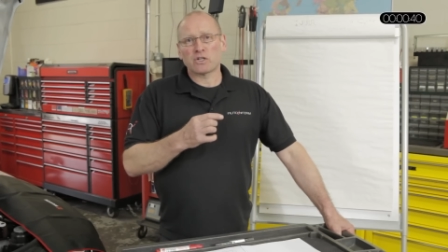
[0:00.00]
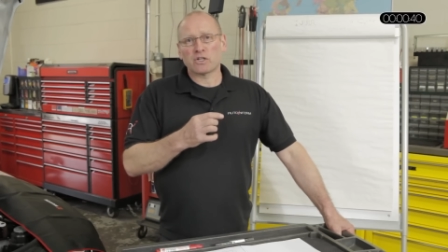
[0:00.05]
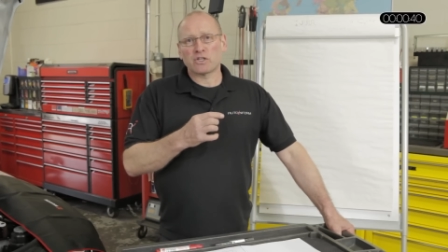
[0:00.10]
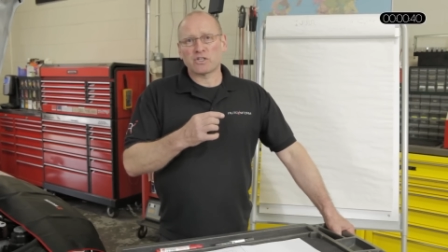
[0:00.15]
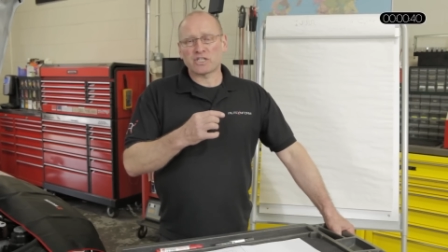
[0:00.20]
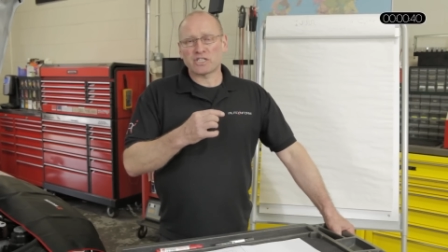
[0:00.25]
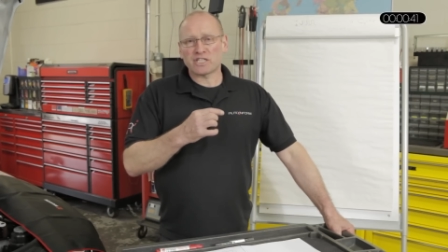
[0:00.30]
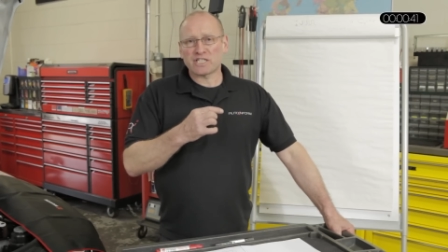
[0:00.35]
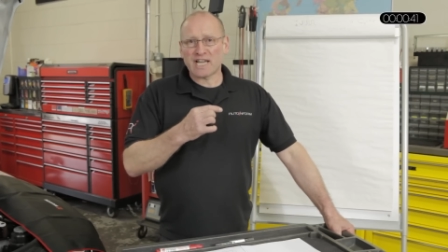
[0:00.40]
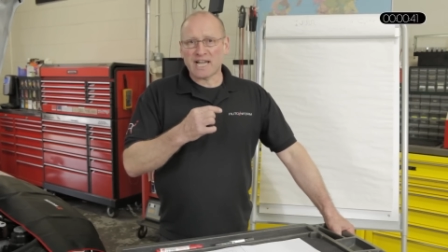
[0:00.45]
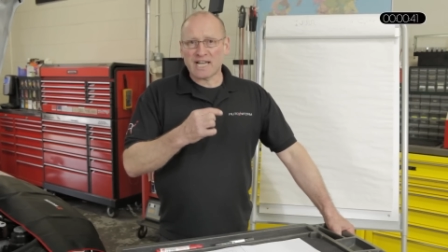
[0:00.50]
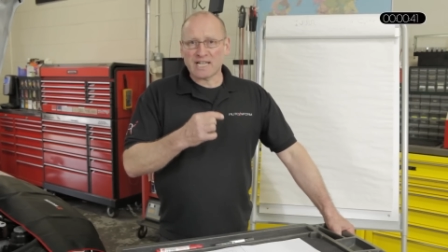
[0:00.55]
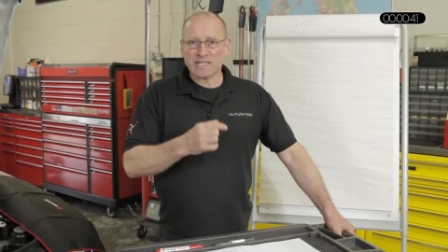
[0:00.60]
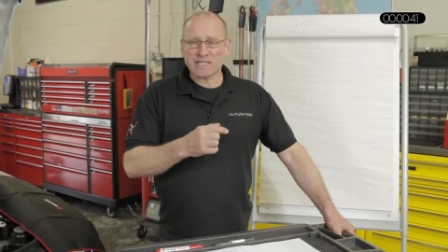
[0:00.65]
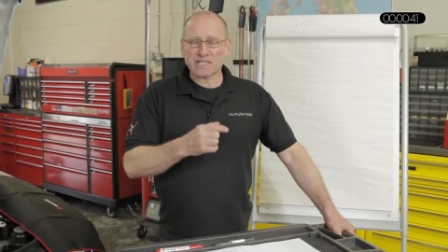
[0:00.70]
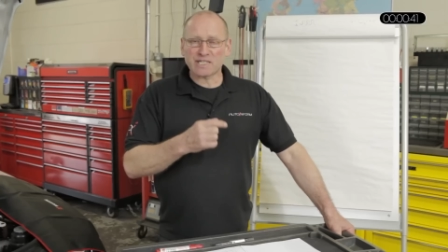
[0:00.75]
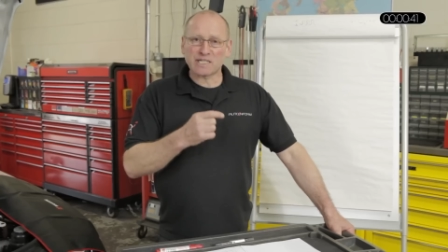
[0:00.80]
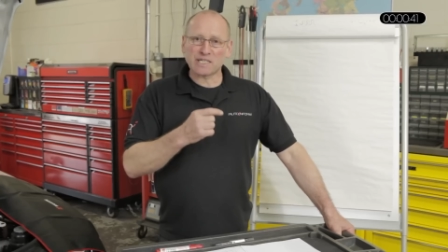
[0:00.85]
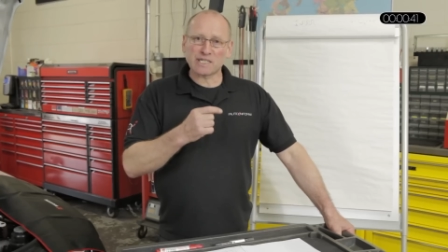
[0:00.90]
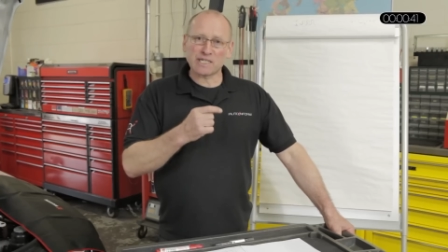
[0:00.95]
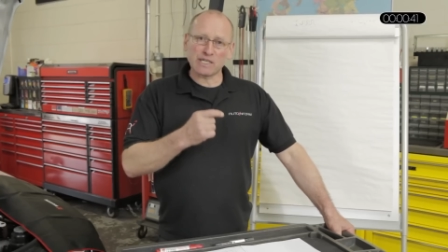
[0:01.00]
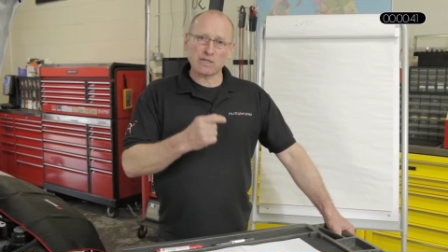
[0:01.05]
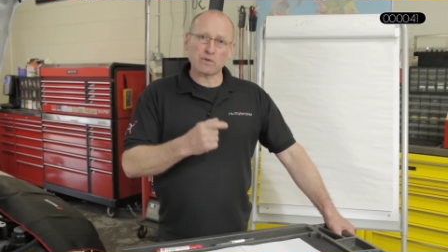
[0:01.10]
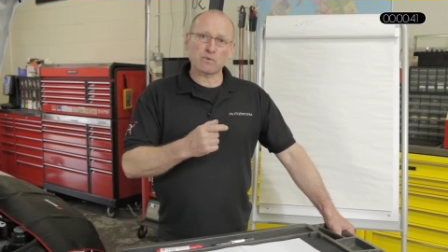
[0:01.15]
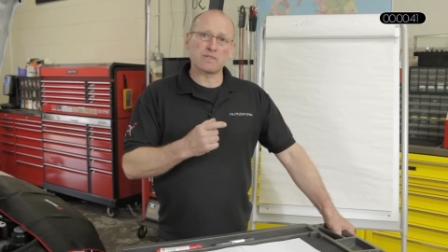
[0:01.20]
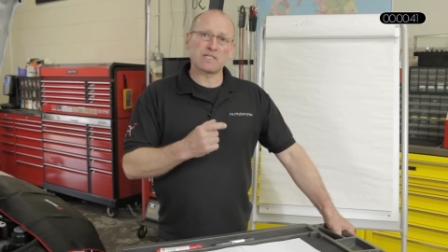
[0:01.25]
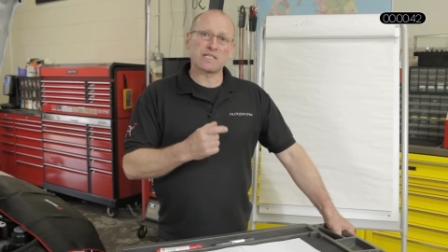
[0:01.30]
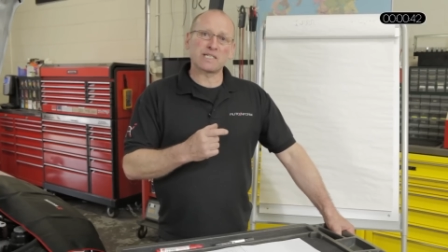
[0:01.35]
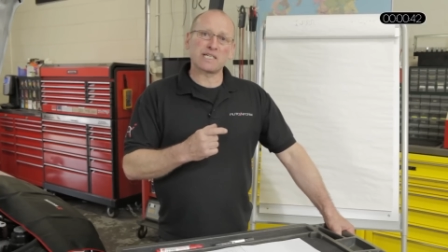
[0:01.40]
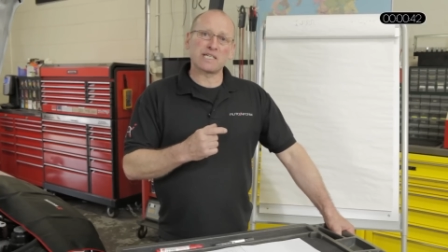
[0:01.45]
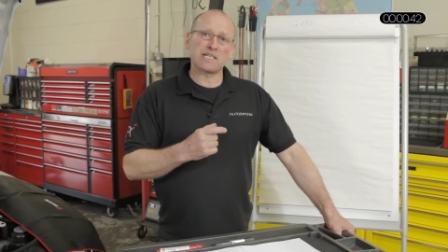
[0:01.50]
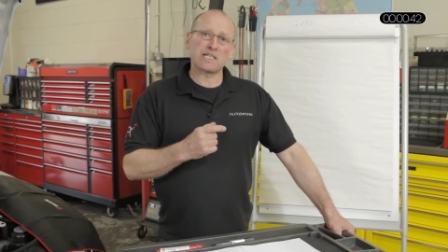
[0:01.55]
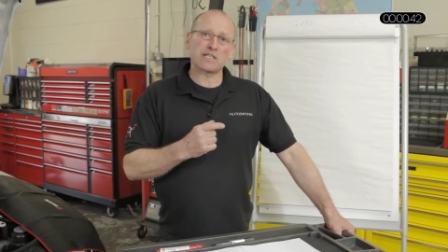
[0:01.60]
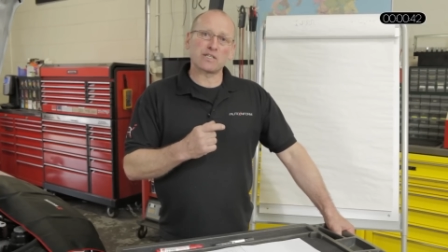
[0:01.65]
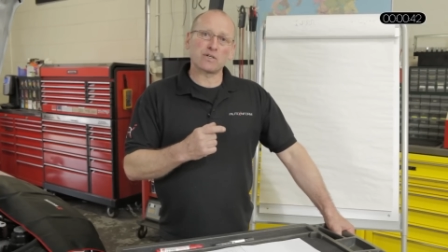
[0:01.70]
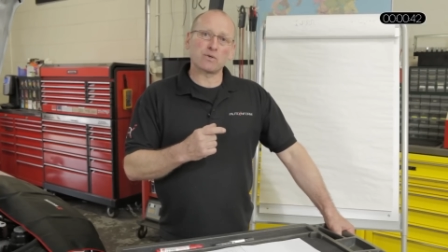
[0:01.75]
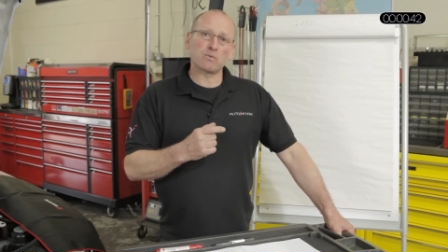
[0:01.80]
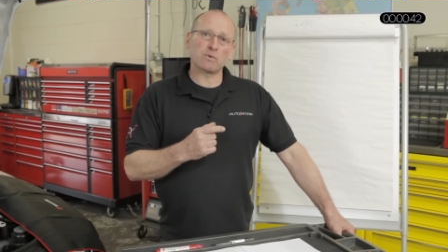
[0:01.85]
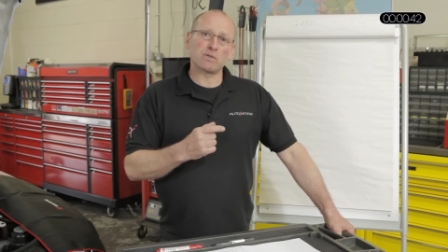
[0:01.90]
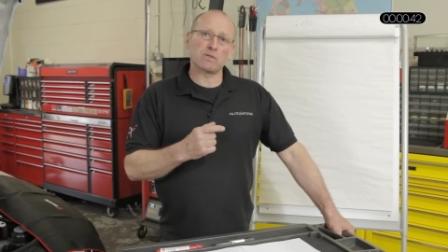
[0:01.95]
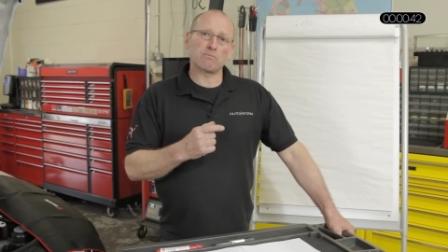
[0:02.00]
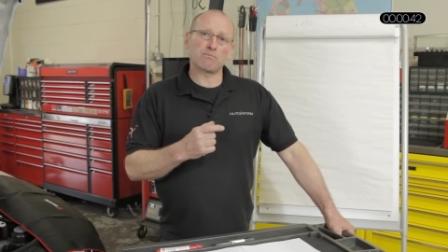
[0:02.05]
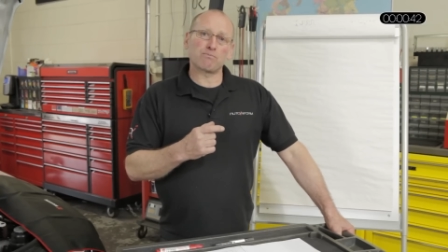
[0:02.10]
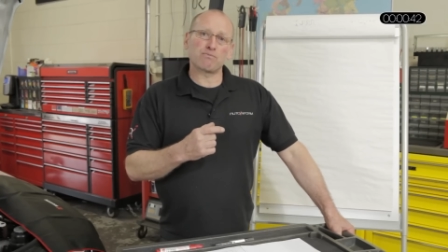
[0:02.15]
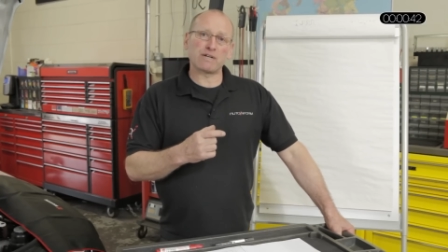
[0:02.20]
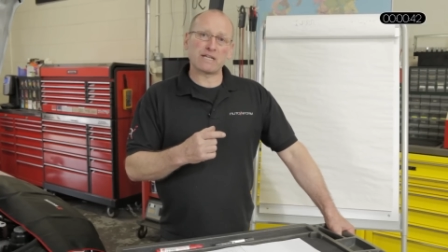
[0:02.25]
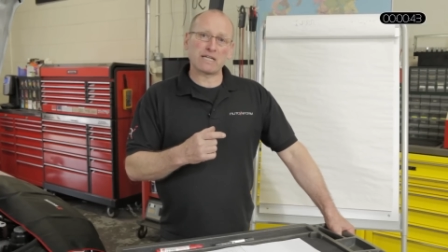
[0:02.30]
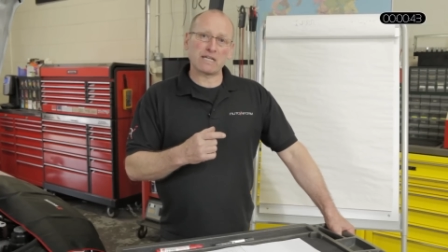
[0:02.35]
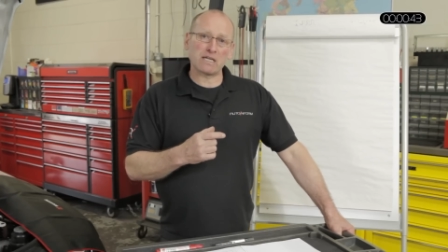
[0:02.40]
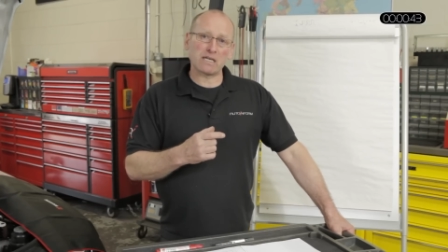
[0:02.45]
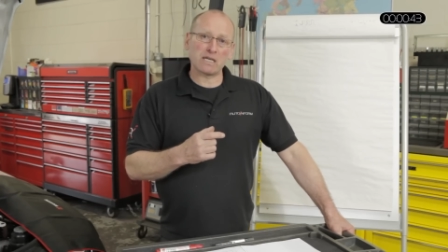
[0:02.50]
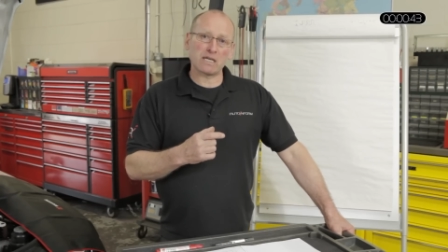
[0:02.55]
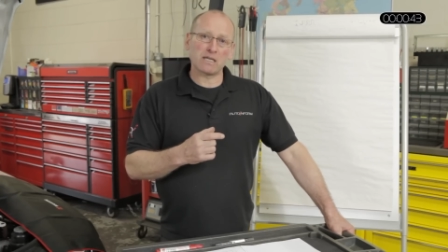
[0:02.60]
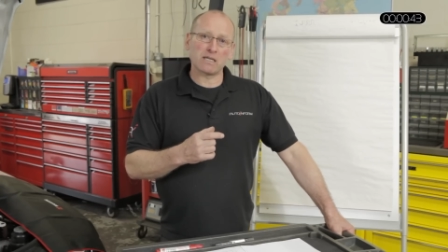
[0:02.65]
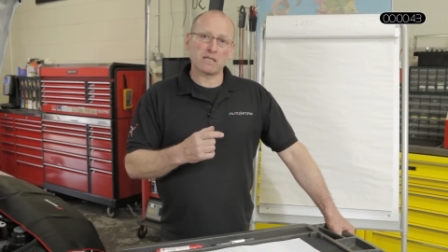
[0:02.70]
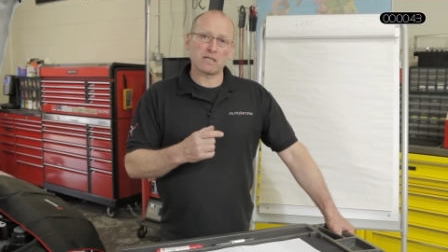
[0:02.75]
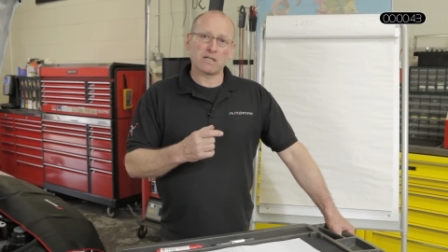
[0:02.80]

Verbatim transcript: the test sequences that will bring